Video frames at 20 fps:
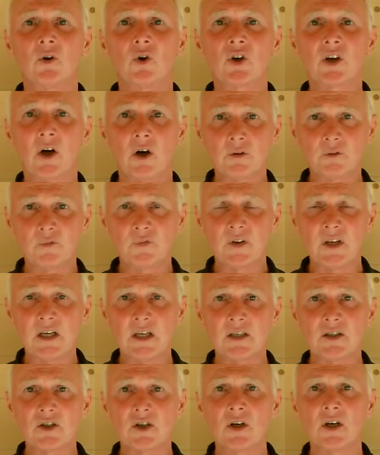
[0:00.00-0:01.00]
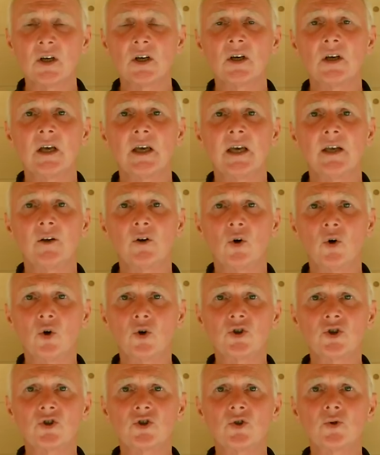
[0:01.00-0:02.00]
or convened in
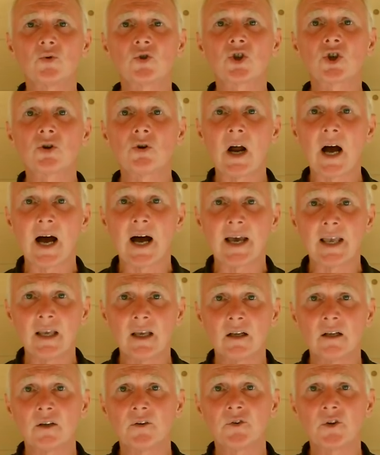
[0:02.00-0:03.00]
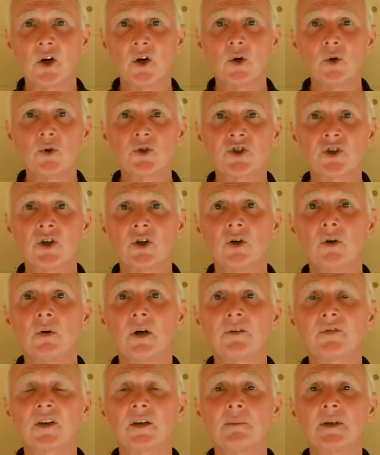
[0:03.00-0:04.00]
order to try those who
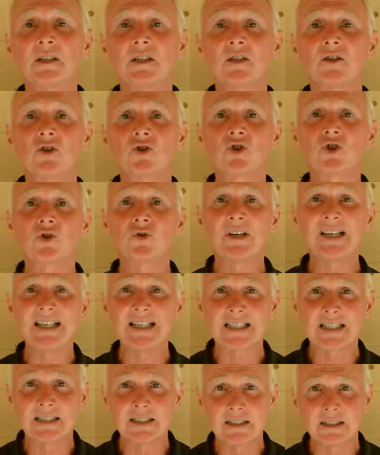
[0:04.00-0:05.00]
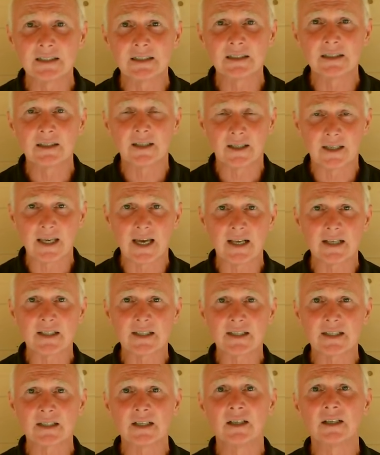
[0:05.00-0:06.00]
have committed treason
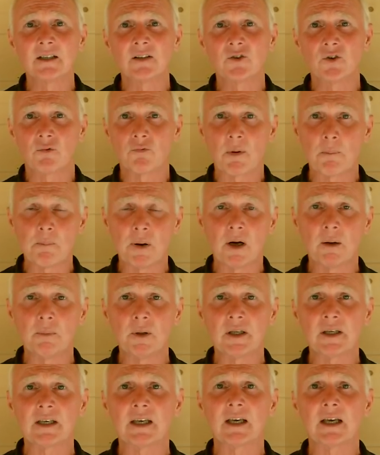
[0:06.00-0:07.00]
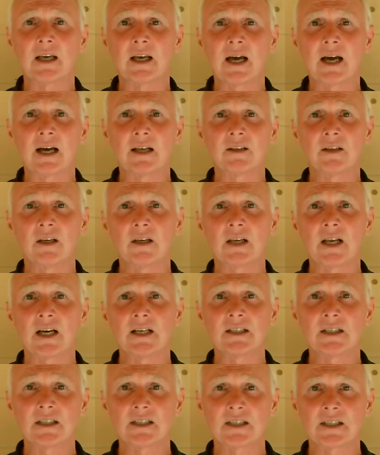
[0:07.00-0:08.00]
against the Republic and the
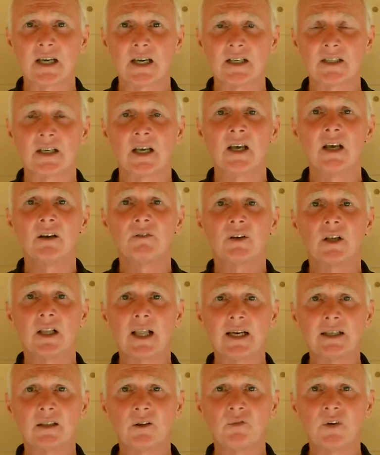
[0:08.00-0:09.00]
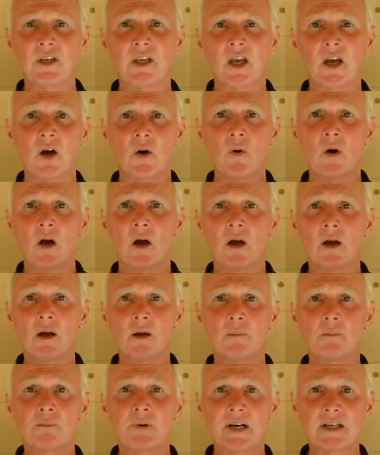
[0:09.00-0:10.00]
United States. If you like the video,
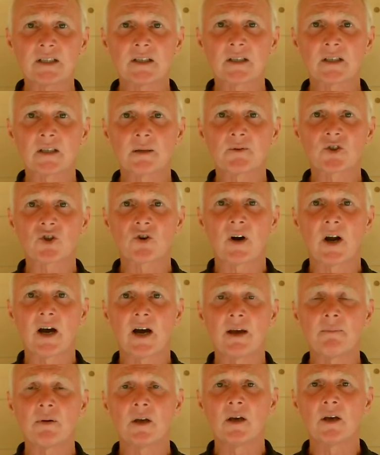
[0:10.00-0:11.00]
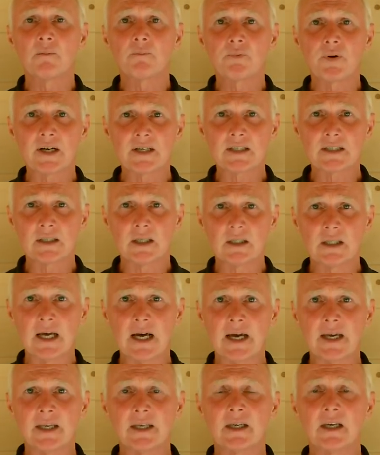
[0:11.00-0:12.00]
press the subscribe, press the
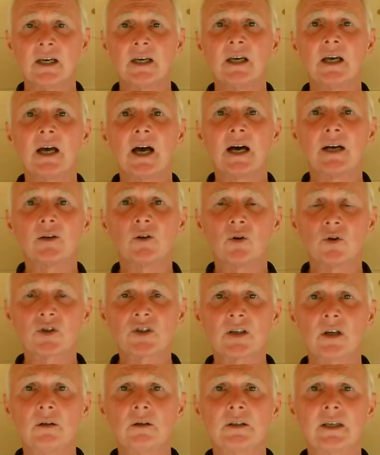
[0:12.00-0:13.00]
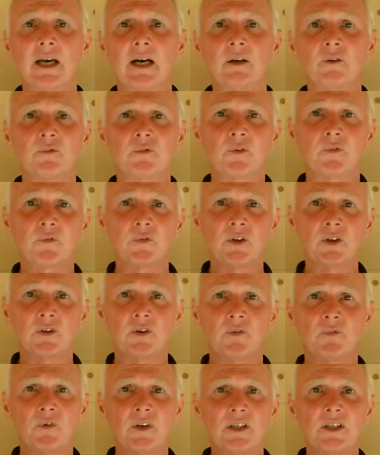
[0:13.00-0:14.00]
like, and also look out for
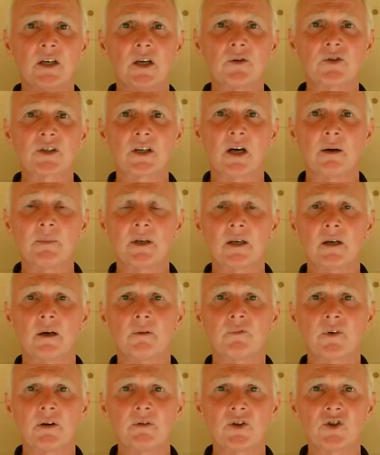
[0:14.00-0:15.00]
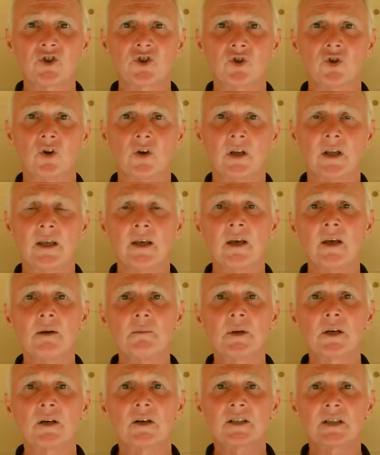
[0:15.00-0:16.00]
further videos coming up very shortly,
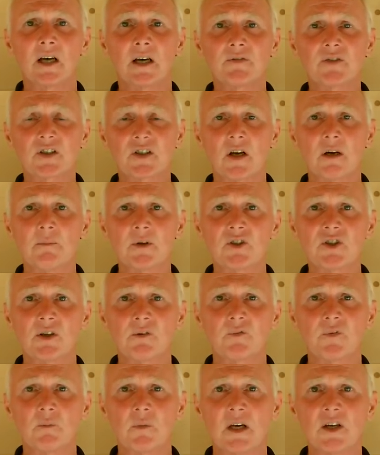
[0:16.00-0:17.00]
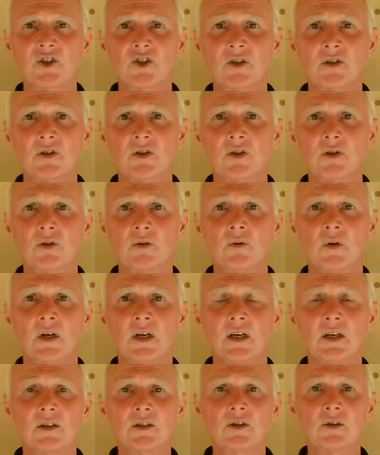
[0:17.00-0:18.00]
because I have so much information to
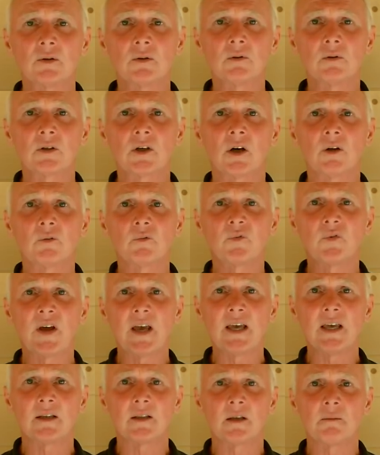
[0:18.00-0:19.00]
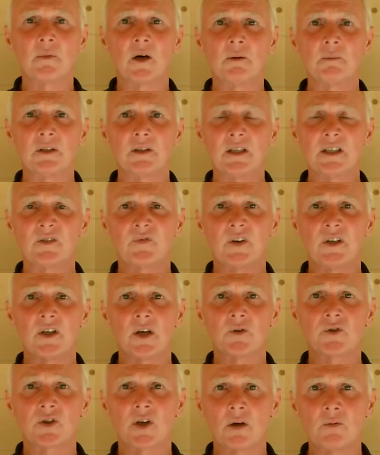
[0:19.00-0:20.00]
convey at the moment. These
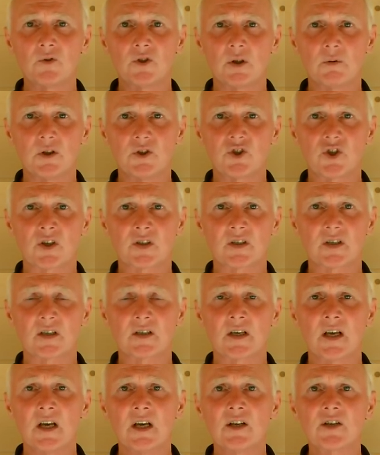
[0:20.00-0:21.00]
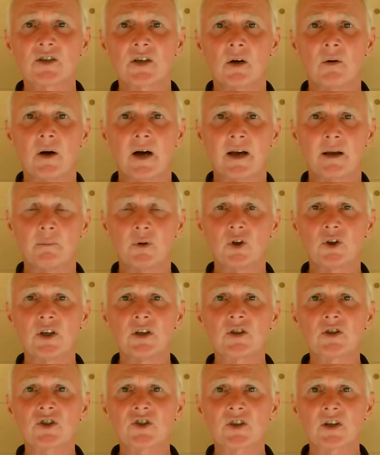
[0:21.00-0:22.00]
videos don't do it justice, so I'm
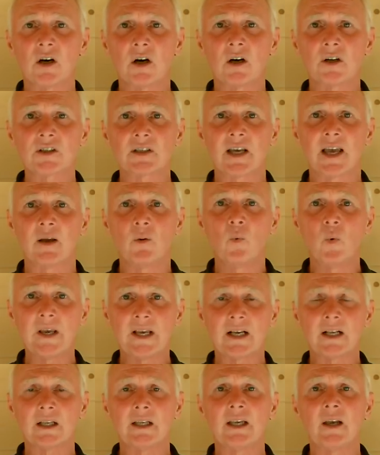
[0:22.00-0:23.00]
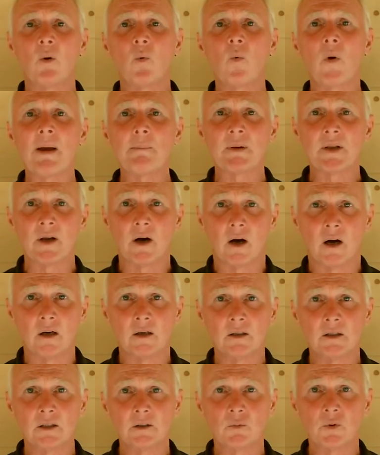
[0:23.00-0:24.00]
looking to start a weekly
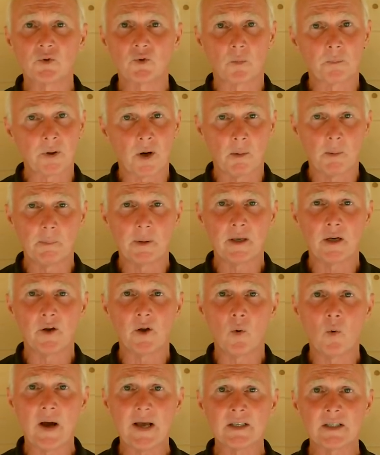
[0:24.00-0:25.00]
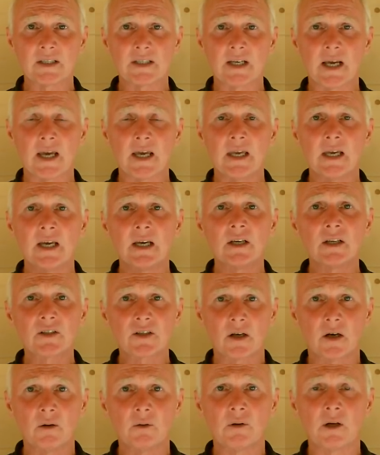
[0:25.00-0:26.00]
webinar, which will probably be on a Wednesday,
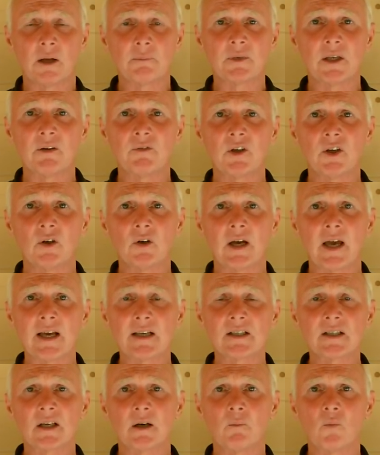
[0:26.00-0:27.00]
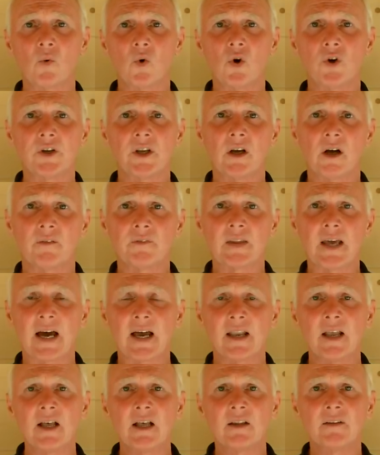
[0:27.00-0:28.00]
so I'm giving you a heads up warning on
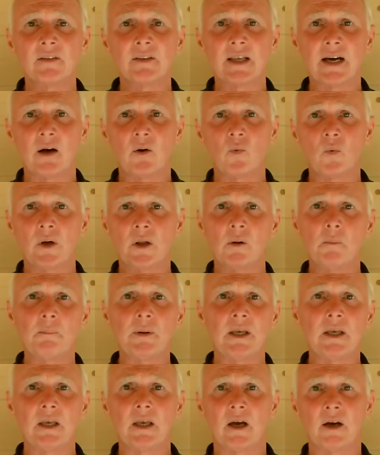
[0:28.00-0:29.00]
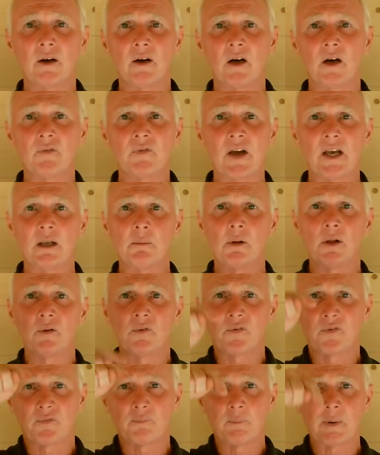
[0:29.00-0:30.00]
that, and that will be
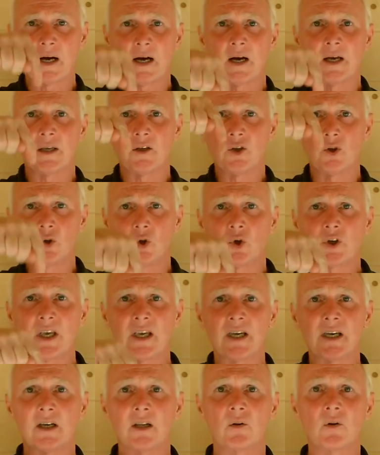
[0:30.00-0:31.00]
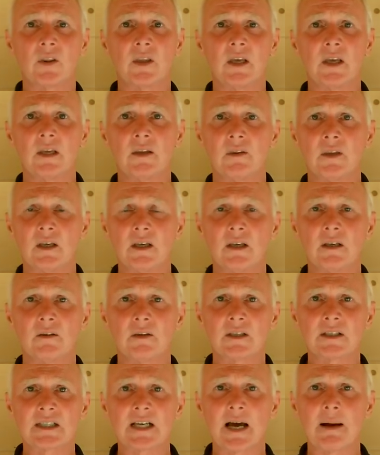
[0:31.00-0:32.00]
available by looking at the
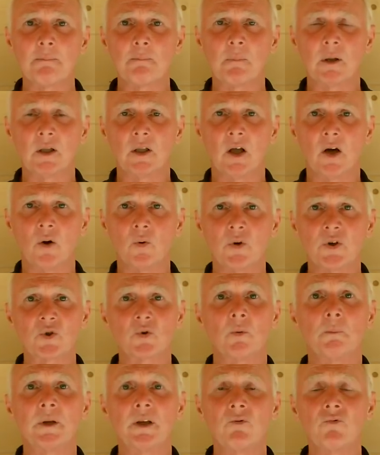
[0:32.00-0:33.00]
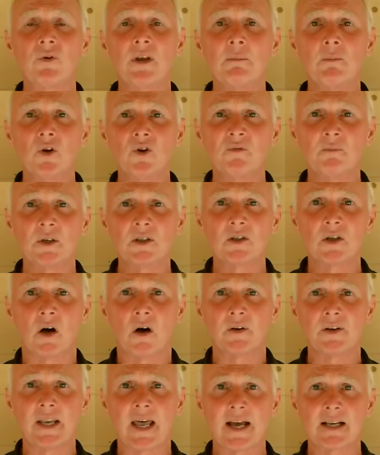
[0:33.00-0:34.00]
tab below, which will be
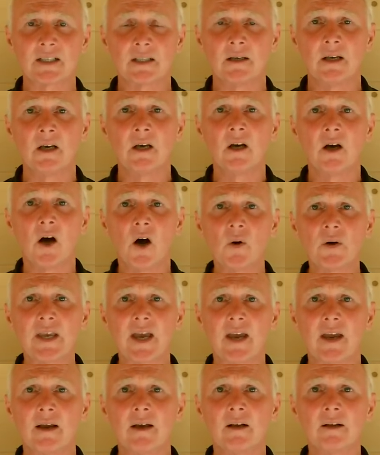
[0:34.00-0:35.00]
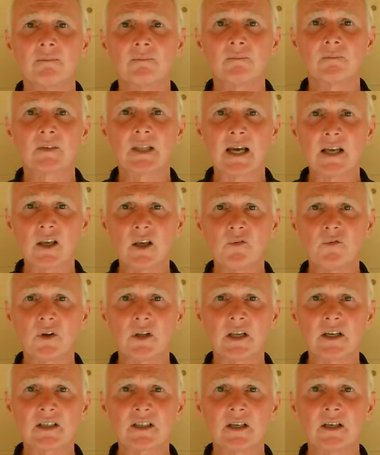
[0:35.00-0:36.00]
removement.net. Okay, thank you
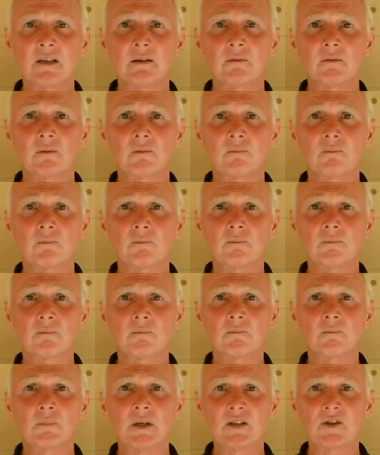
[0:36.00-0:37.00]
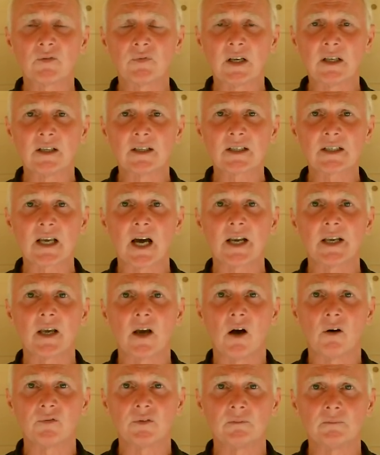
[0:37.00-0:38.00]
for listening. Peter of England
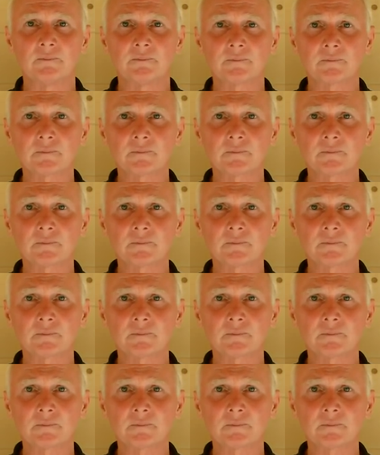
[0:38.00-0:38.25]
signing off.